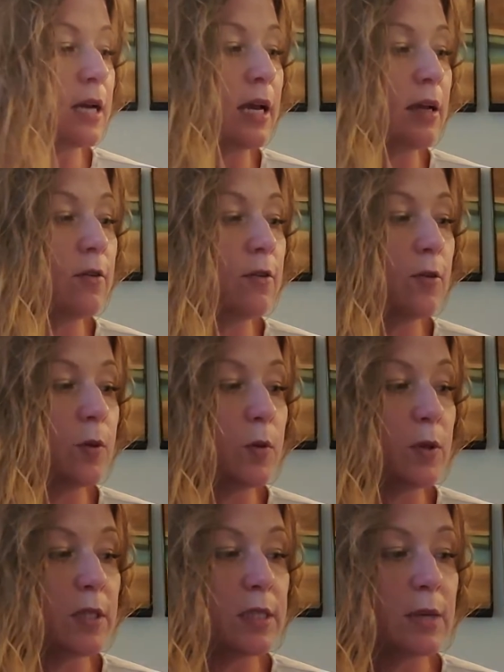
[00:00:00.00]
I confirm the
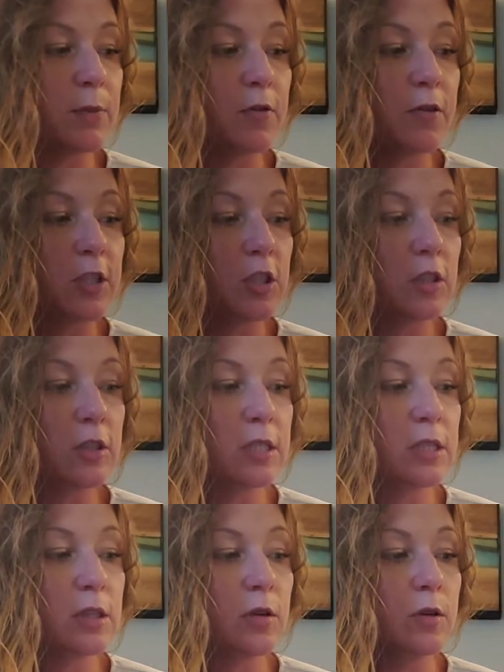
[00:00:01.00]
real estate professional
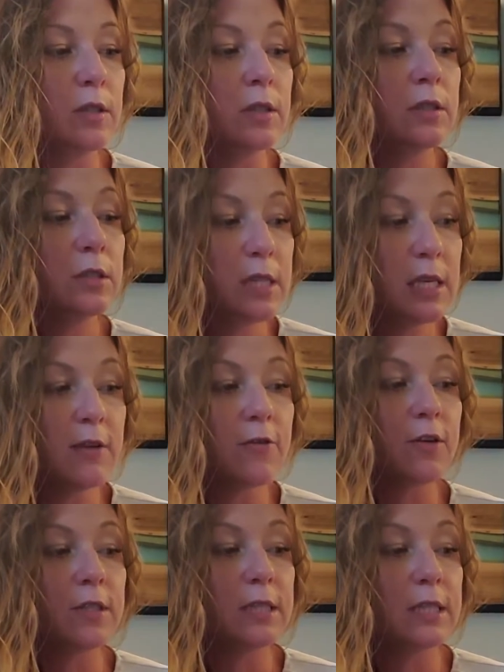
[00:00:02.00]
disclosed the
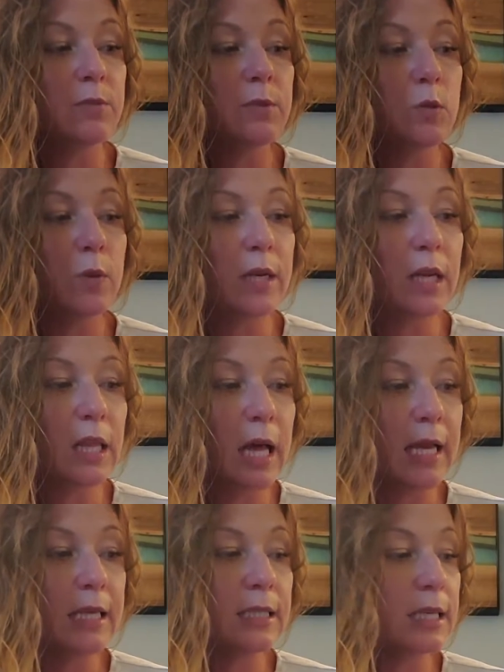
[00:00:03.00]
differences between a
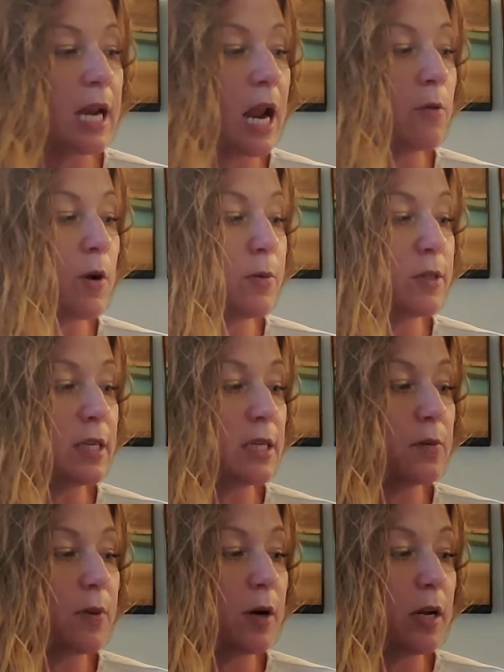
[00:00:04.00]
client and an
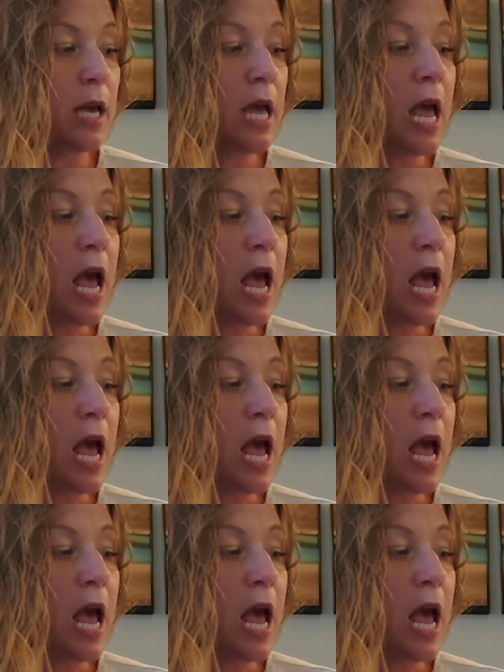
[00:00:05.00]
unrepresented party.